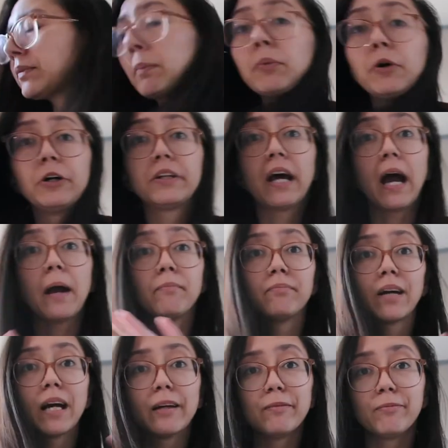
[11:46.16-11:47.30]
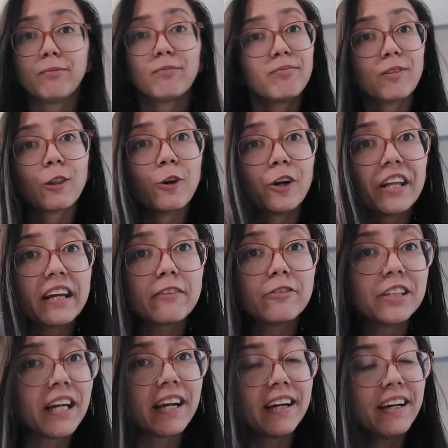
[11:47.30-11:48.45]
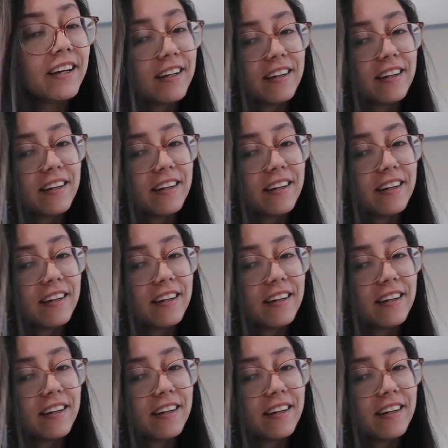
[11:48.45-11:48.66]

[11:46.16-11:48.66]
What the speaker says: But I'm learning every day,